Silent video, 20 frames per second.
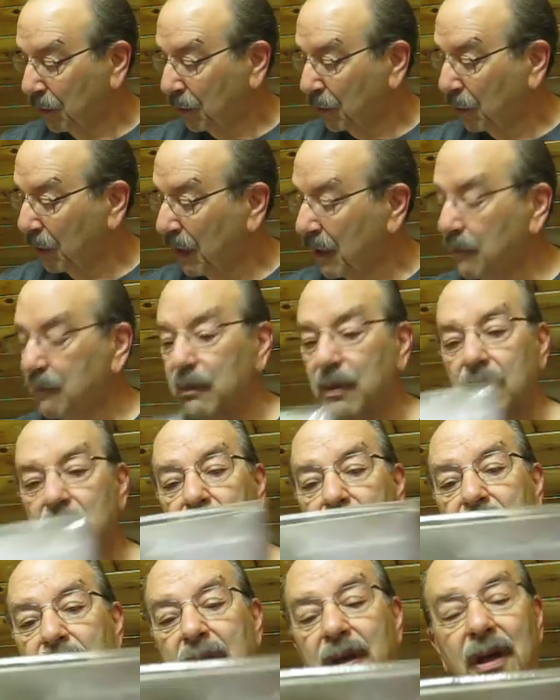Great
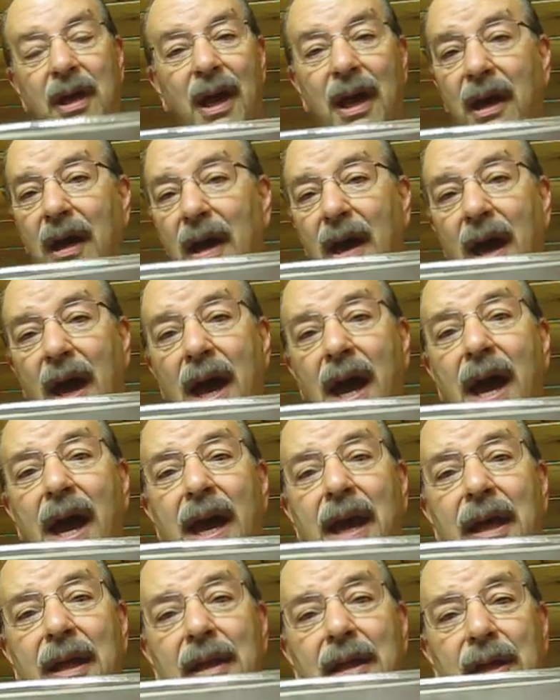music. I
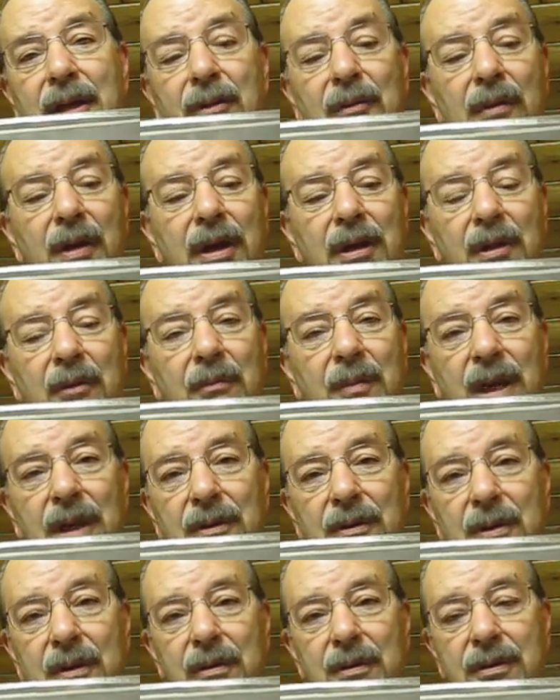highly
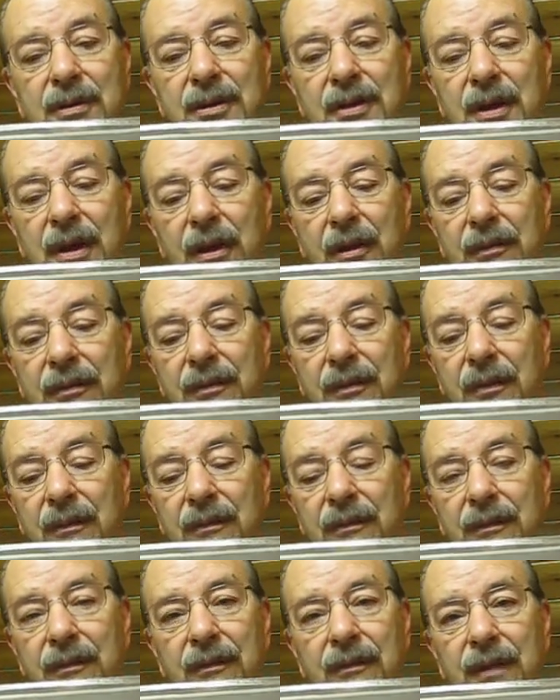recommend her stuff
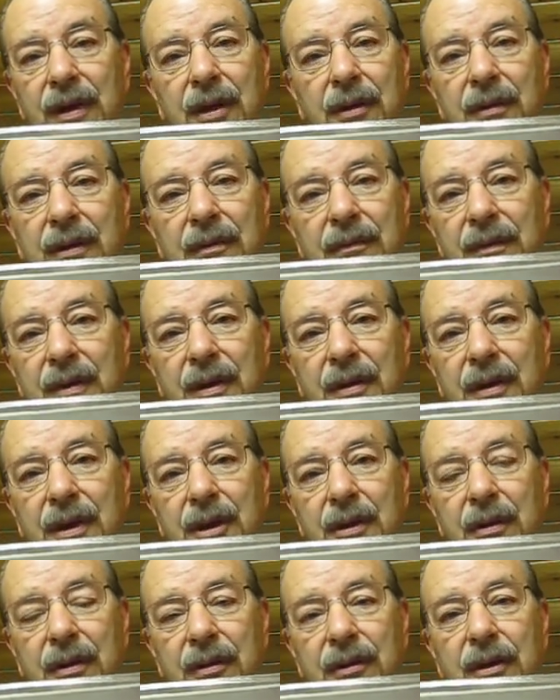very, very
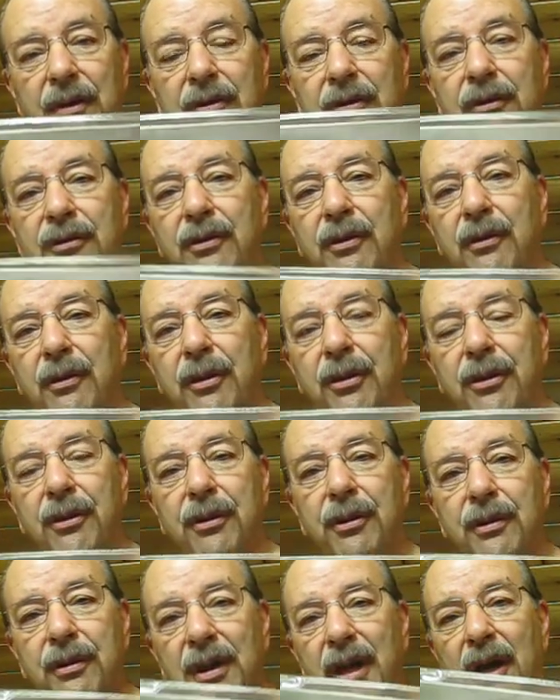good. This is her
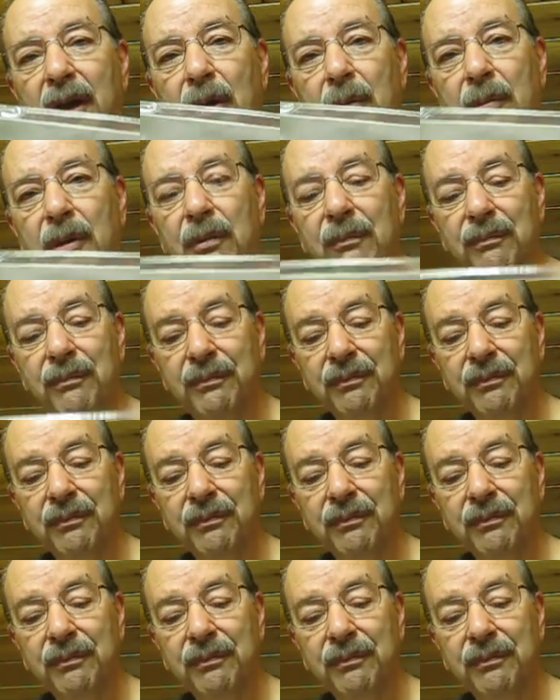third album.